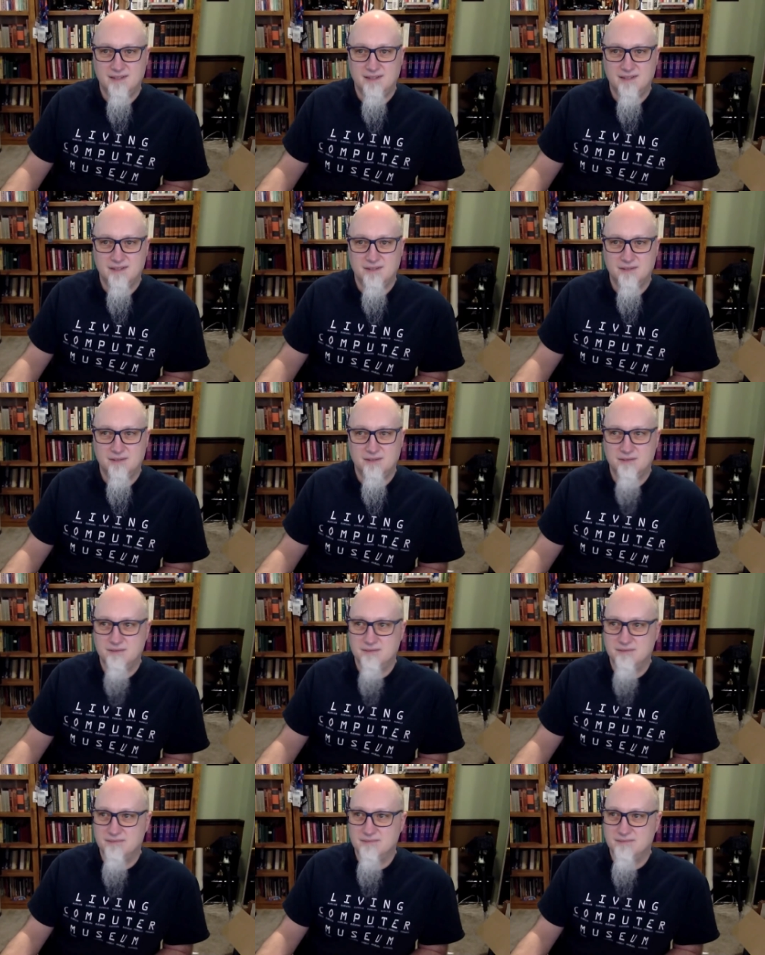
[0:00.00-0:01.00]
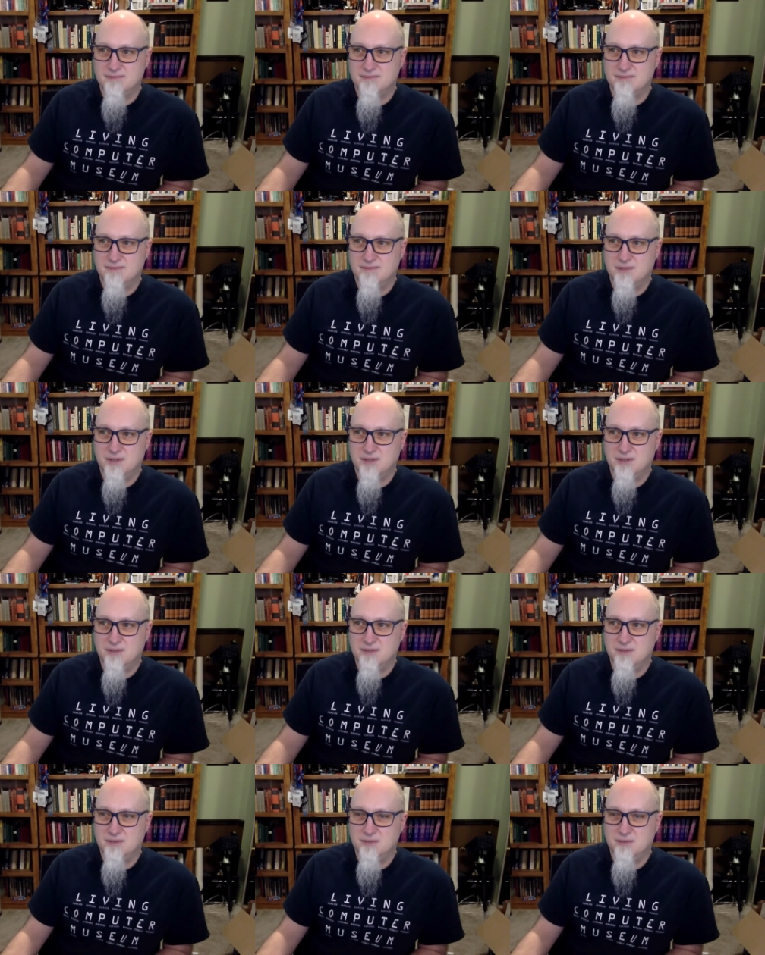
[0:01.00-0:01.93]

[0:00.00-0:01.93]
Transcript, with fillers: So, Charles,